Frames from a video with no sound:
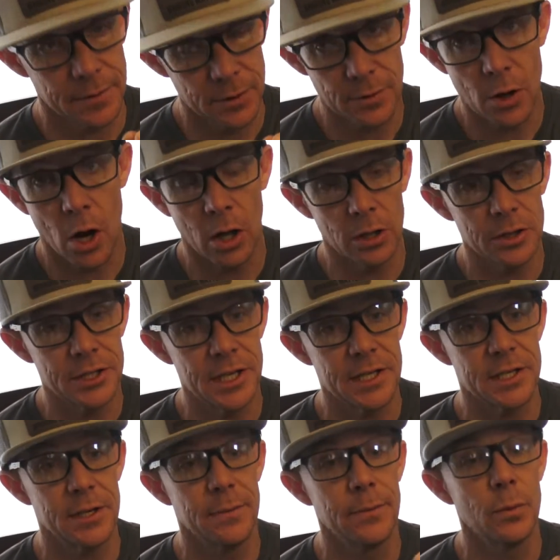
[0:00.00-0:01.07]
collar
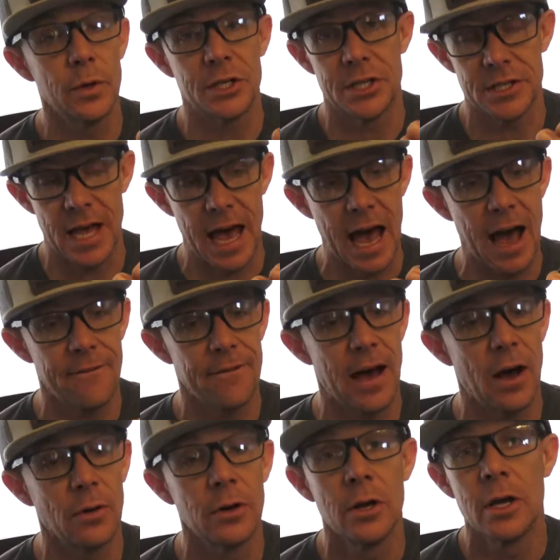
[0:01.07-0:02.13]
system, which is the half
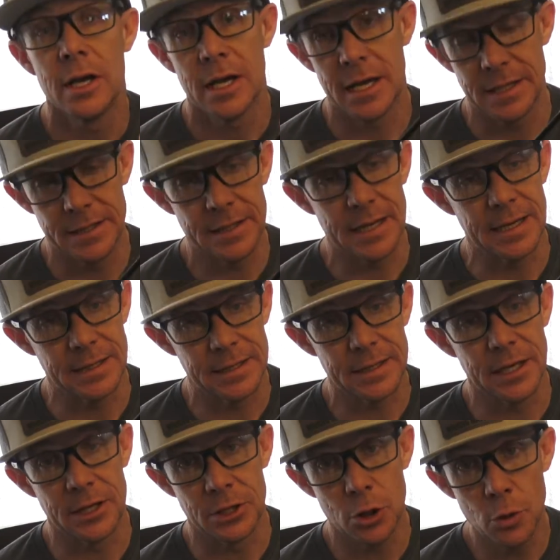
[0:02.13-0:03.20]
out. It's
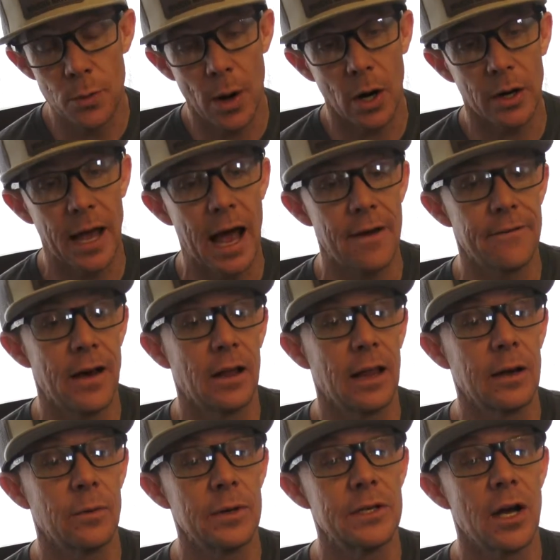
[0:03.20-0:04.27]
a 2-part half out
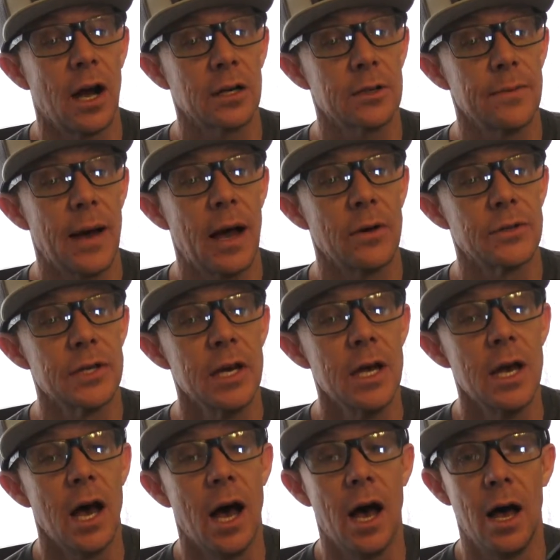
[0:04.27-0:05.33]
like we talked about.
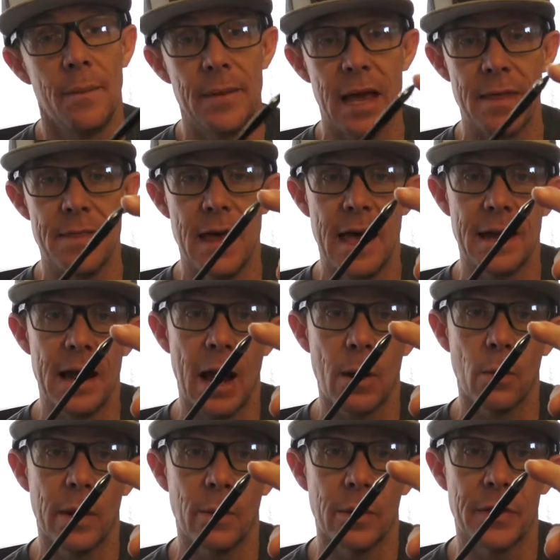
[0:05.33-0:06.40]
And then I
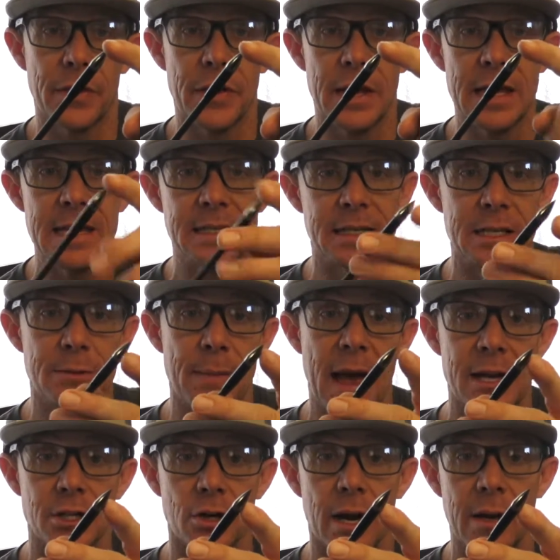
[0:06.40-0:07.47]
went with Easton's
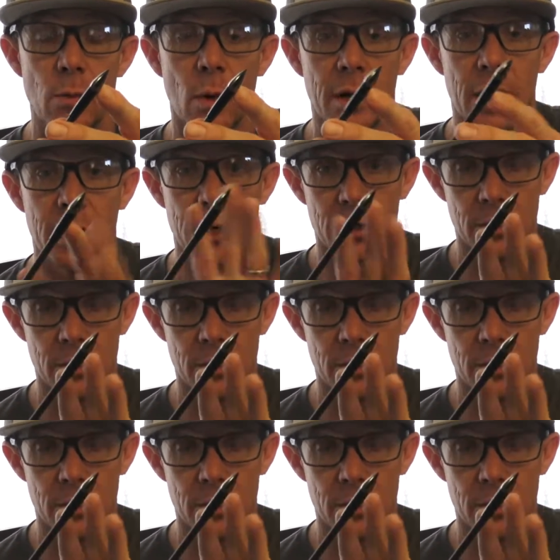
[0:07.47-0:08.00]
match grade 100